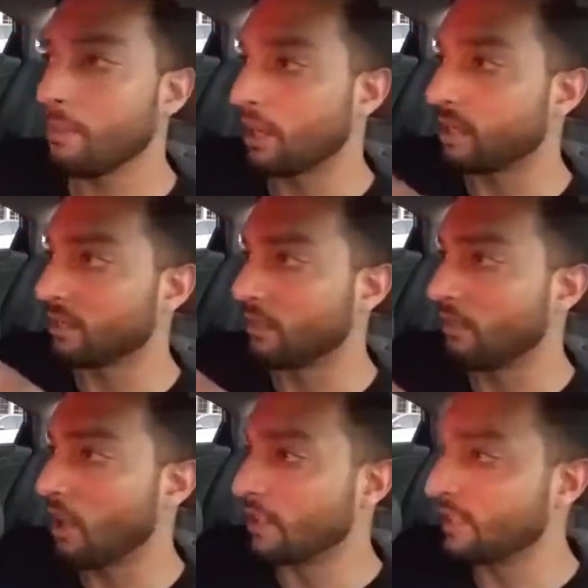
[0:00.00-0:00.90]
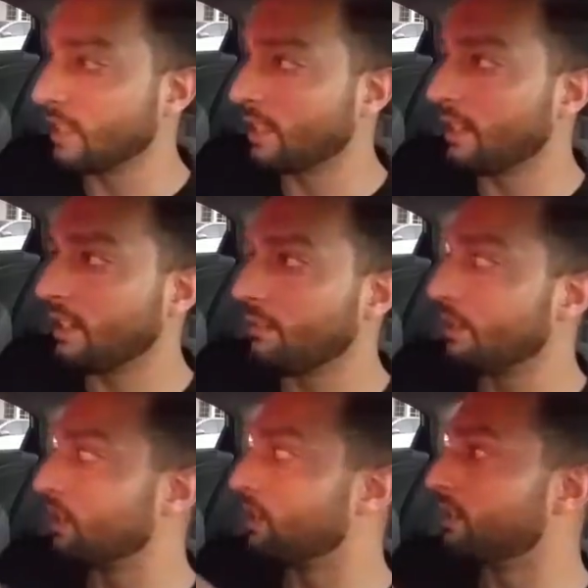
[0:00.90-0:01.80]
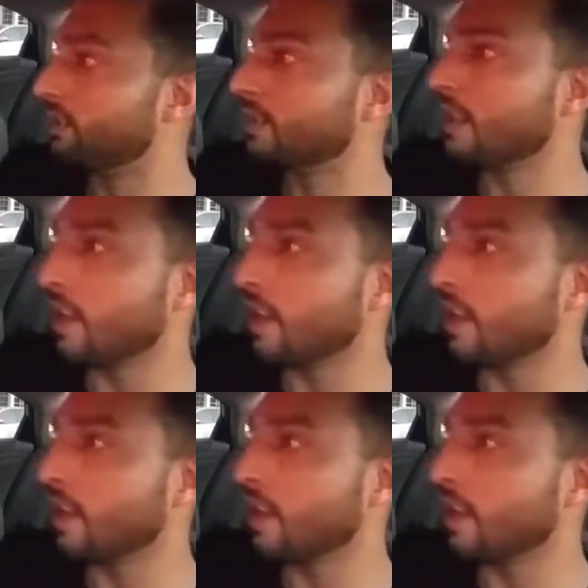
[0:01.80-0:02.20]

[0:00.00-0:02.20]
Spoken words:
because of the volatility, because